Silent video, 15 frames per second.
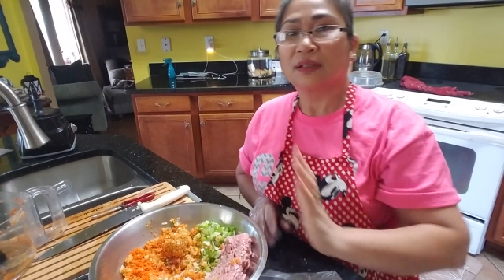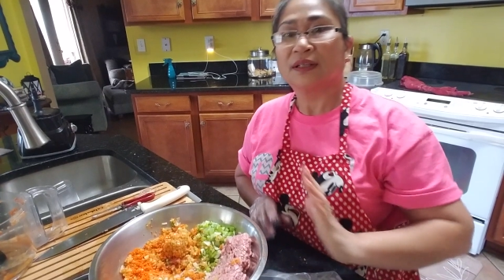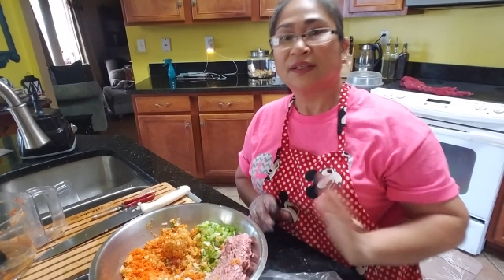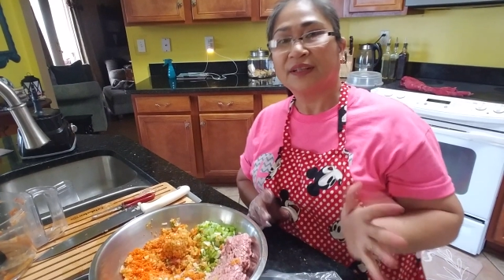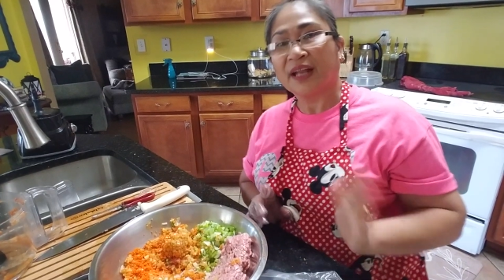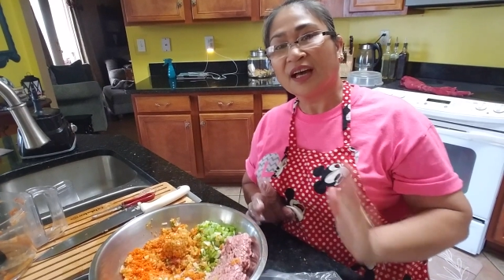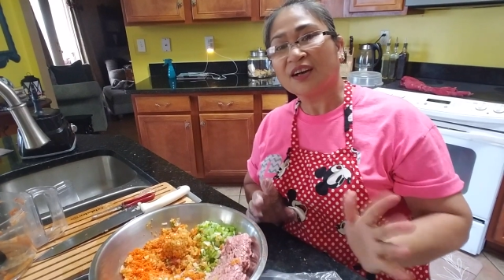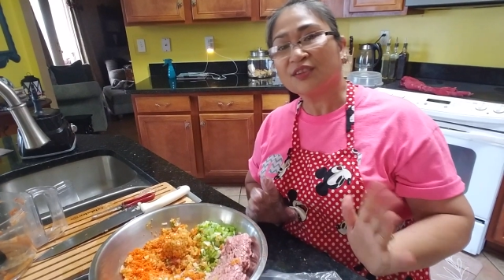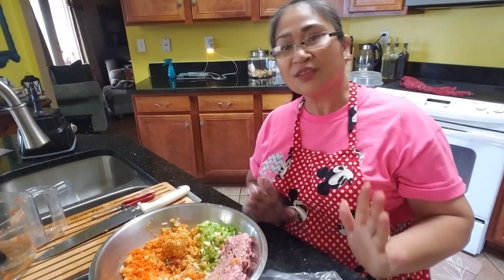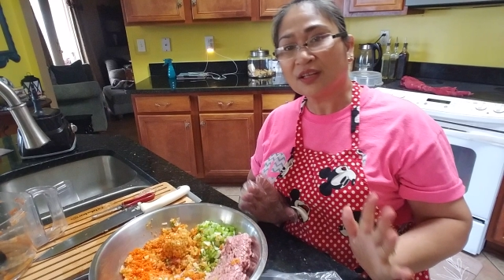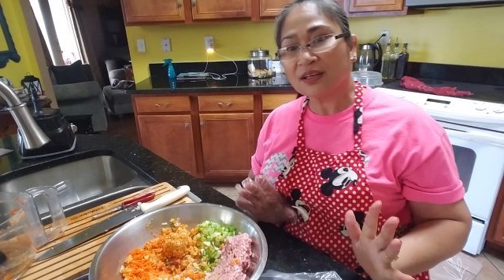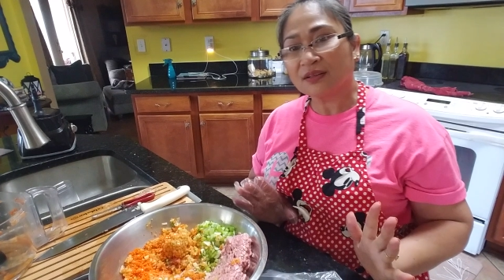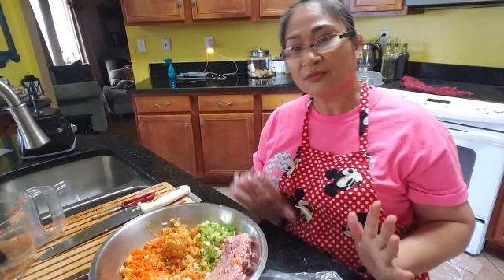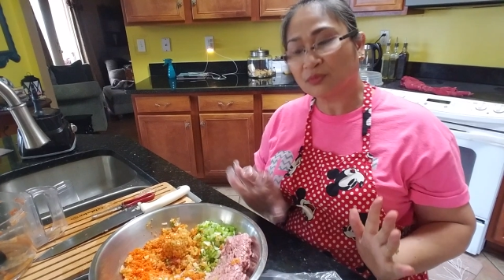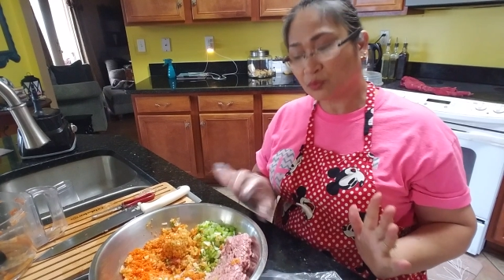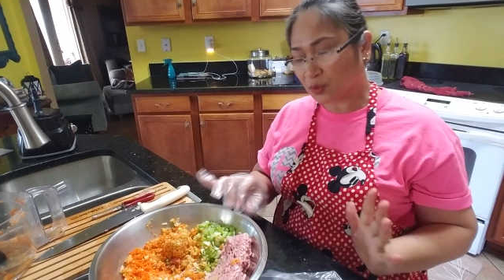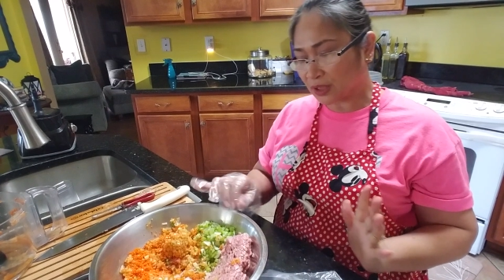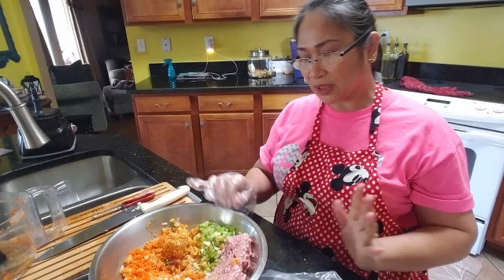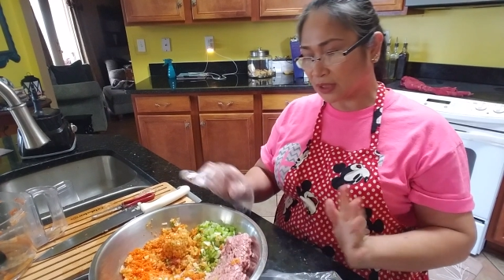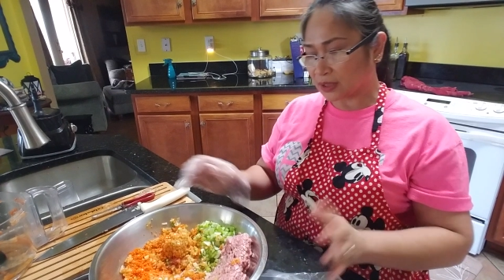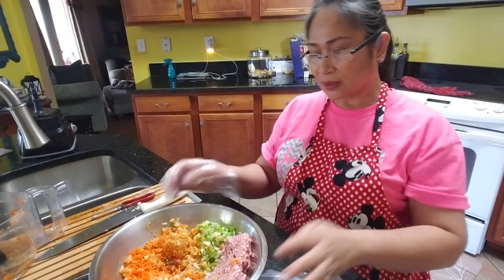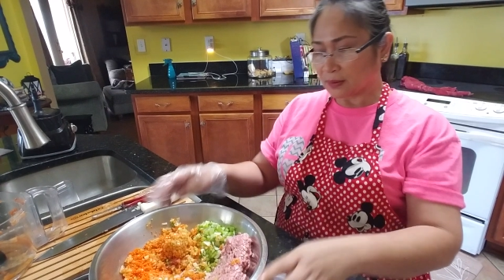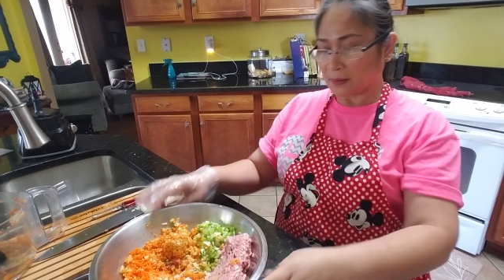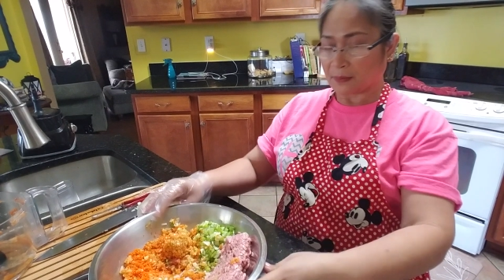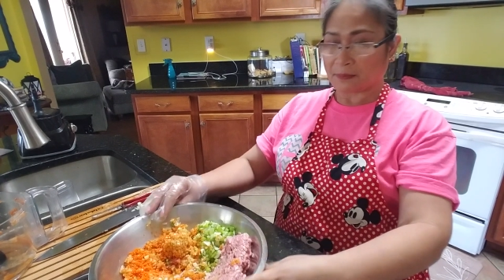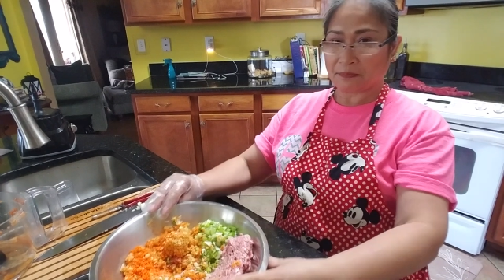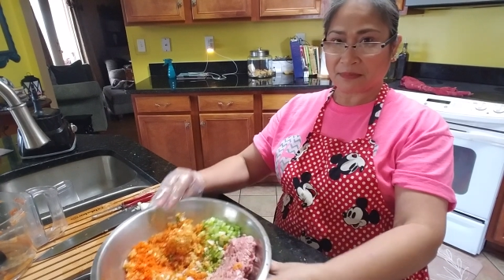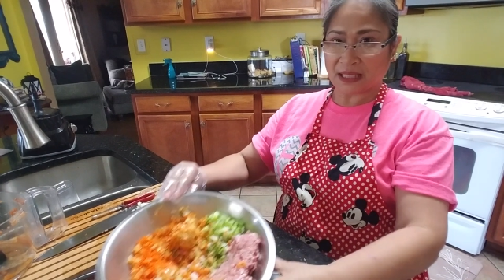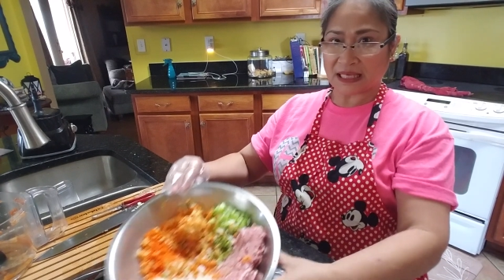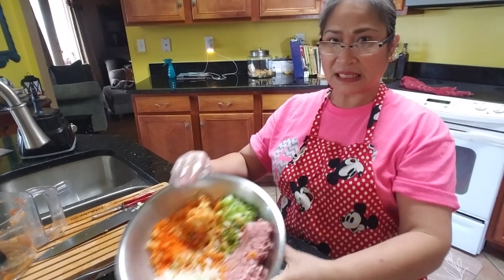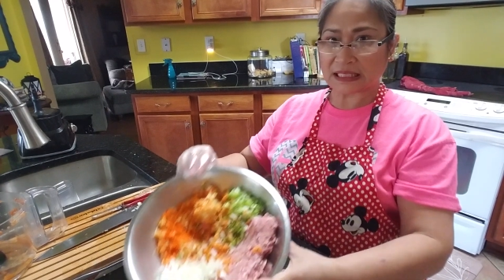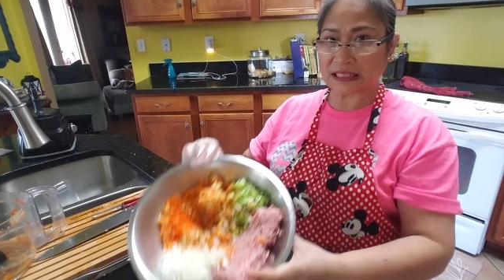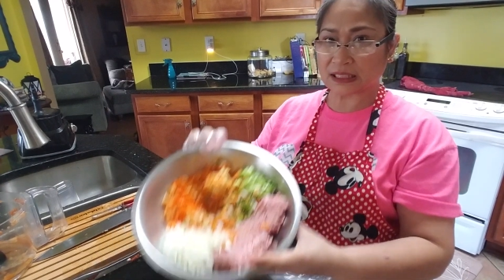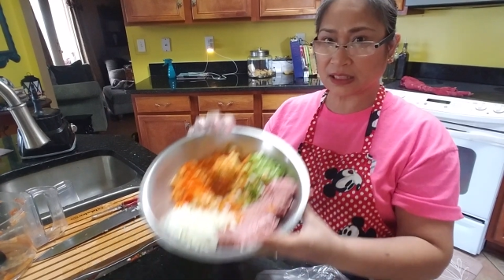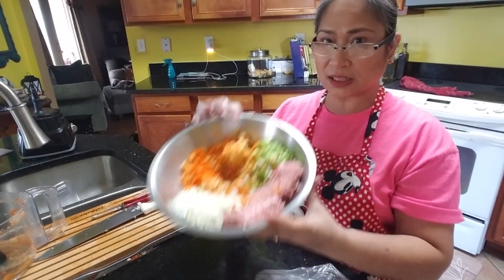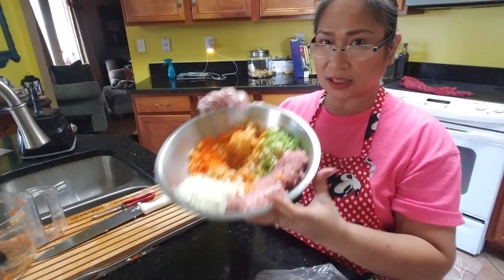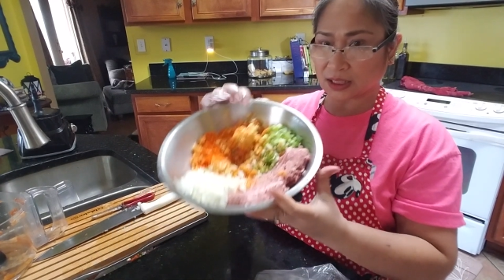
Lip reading: Now that we mix